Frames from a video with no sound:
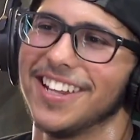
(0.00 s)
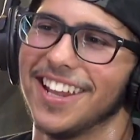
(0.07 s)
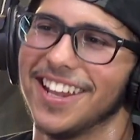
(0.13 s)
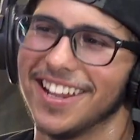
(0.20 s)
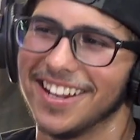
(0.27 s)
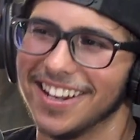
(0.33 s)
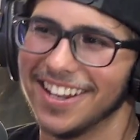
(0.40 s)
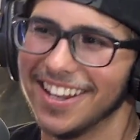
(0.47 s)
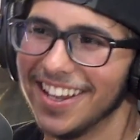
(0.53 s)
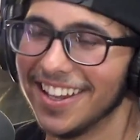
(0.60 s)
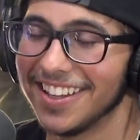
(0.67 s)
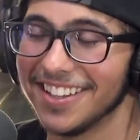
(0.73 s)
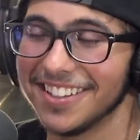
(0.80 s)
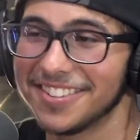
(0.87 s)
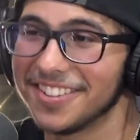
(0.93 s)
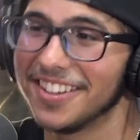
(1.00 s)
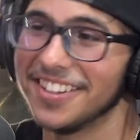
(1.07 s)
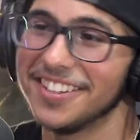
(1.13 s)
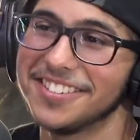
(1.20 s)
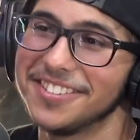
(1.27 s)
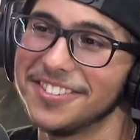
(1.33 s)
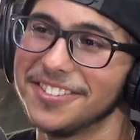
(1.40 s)
And this
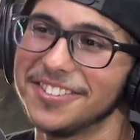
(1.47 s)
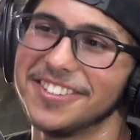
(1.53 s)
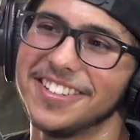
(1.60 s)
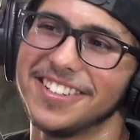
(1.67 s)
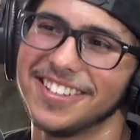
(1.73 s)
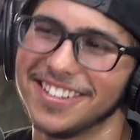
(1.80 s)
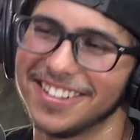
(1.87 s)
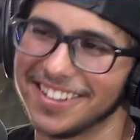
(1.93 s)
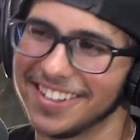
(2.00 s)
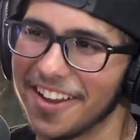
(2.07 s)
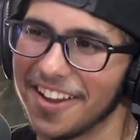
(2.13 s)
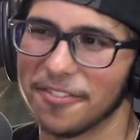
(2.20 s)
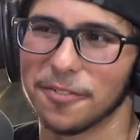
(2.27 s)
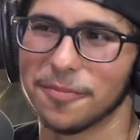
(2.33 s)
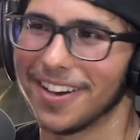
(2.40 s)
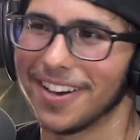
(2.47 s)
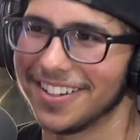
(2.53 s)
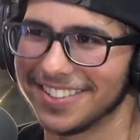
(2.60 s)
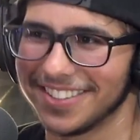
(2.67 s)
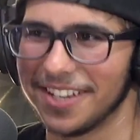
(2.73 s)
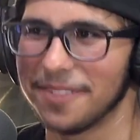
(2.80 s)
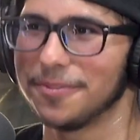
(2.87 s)
dude never bought a
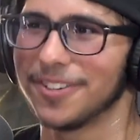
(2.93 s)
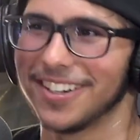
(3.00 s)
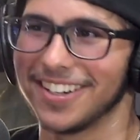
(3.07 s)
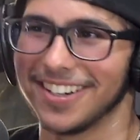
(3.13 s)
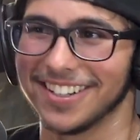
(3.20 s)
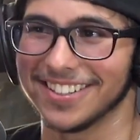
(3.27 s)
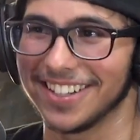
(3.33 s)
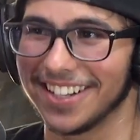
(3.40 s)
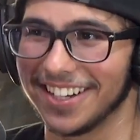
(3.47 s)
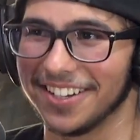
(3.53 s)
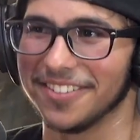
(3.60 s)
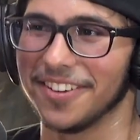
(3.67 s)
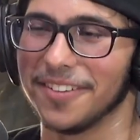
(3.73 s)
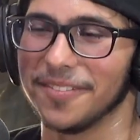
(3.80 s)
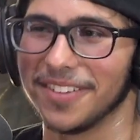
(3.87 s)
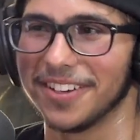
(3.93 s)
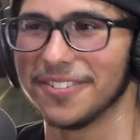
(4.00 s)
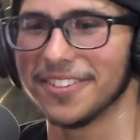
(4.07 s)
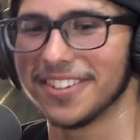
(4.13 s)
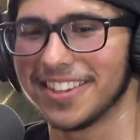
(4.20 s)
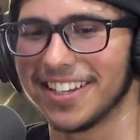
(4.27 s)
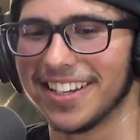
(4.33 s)
skateboard in his life. I'm like,
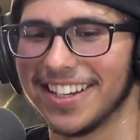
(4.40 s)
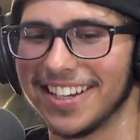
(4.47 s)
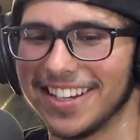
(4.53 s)
what the heck?